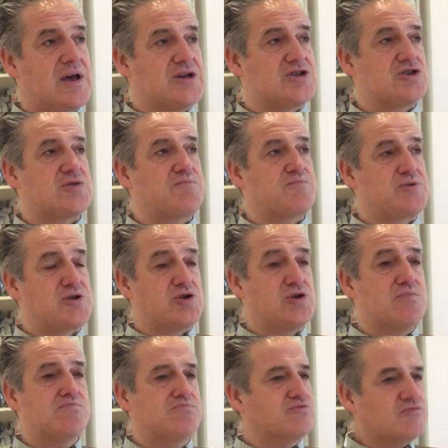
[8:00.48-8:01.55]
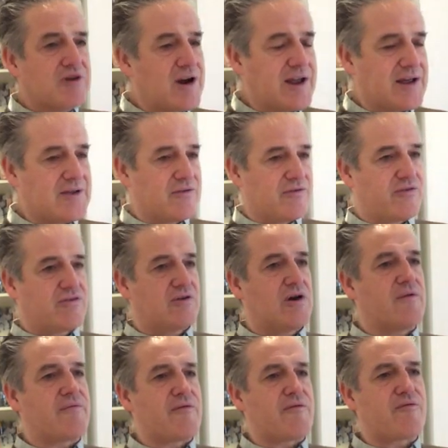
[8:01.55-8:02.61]
is the pure brilliance
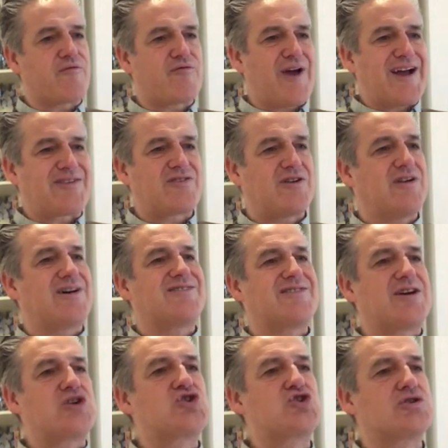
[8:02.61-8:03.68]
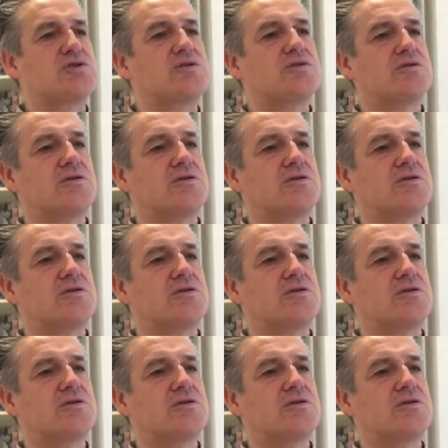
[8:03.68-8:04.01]
of the fractalization